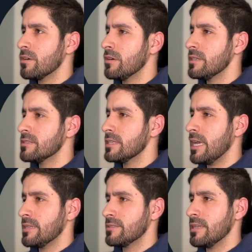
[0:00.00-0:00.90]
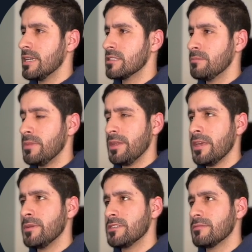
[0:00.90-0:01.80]
on it and select Build
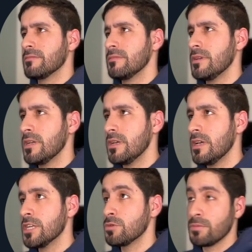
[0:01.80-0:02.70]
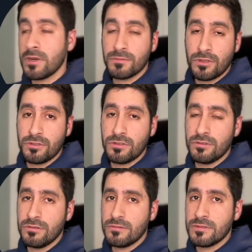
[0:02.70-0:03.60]
Image. It will prompt you
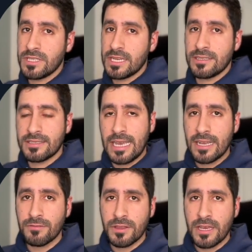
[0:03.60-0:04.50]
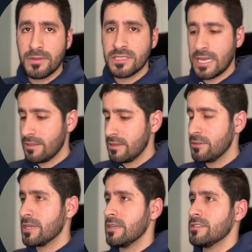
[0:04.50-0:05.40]
to select a tag for the image, and then
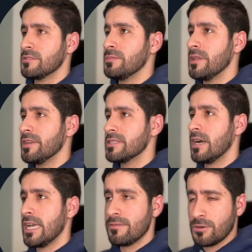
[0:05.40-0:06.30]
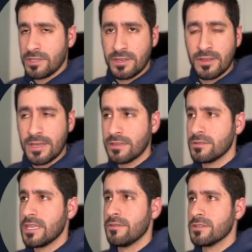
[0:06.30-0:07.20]
you can just build it. I have already done that to
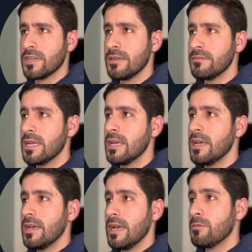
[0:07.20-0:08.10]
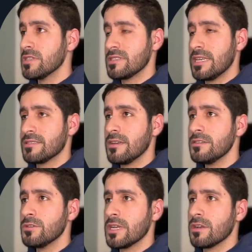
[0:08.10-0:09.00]
save on time. And once that's done,
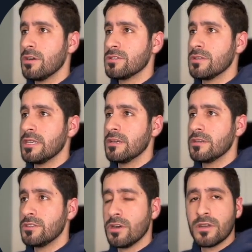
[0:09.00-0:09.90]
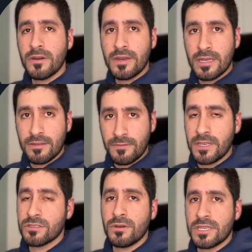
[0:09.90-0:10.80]
you can go to the Docker
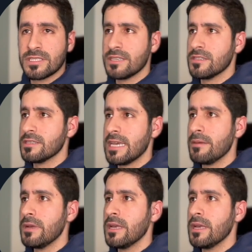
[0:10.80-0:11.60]
VS Code extension tab,